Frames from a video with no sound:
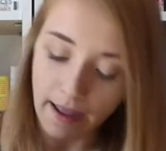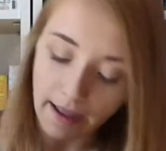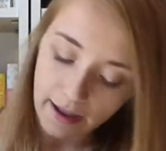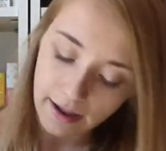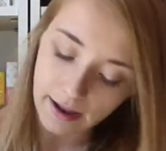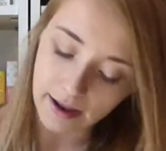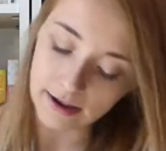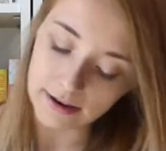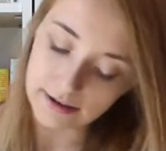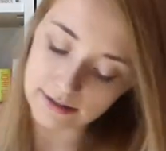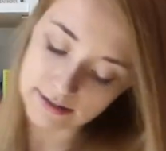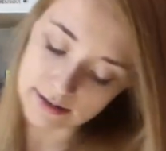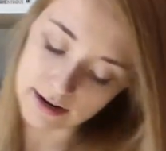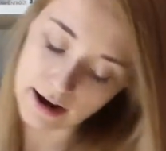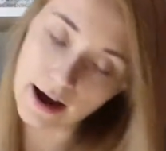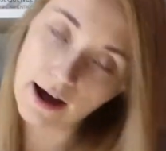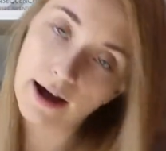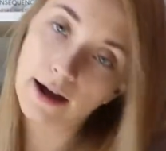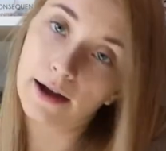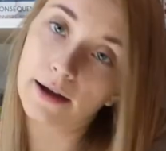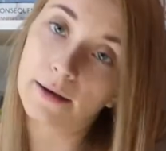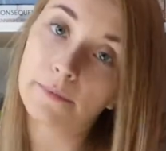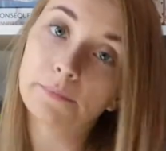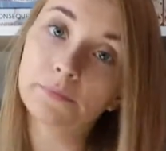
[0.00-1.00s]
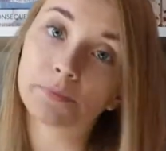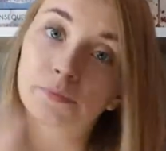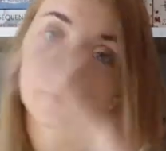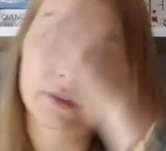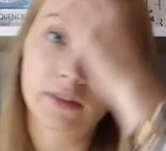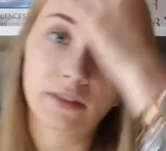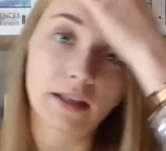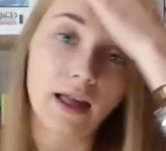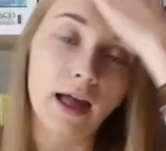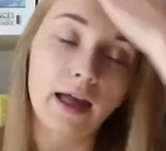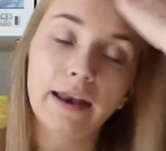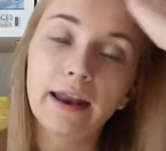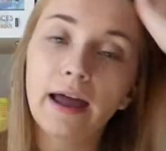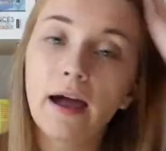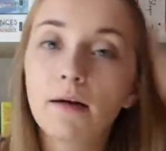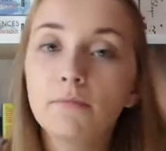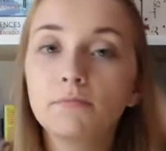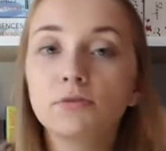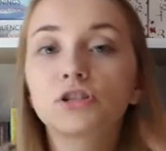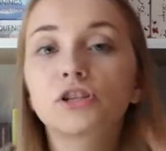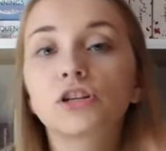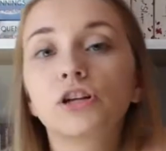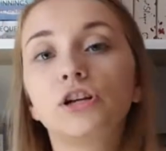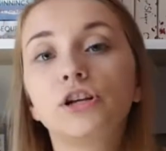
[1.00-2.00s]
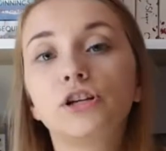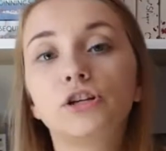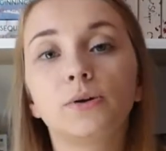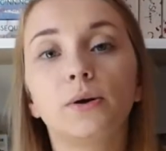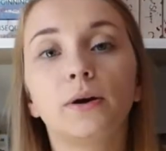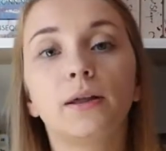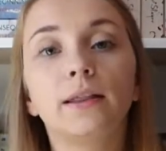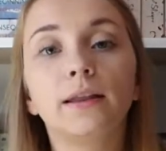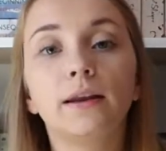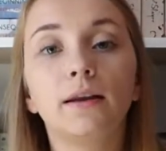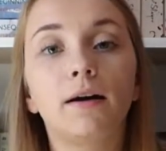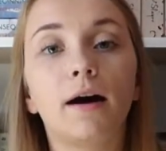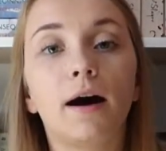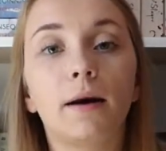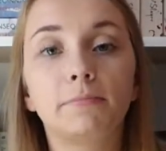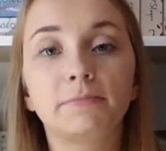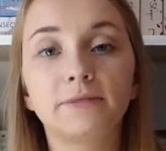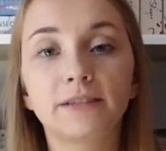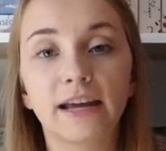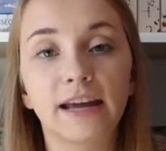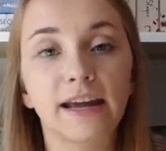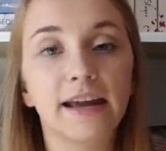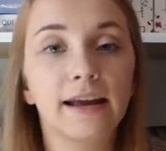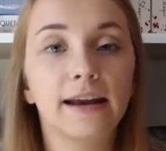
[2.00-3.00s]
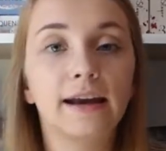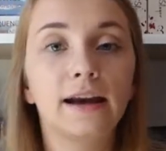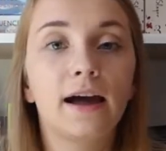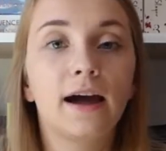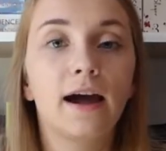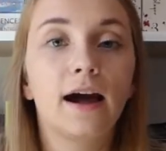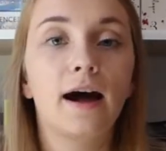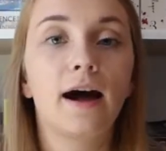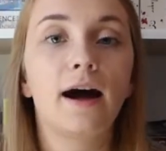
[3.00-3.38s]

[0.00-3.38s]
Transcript: And now I'm just going to do a little update.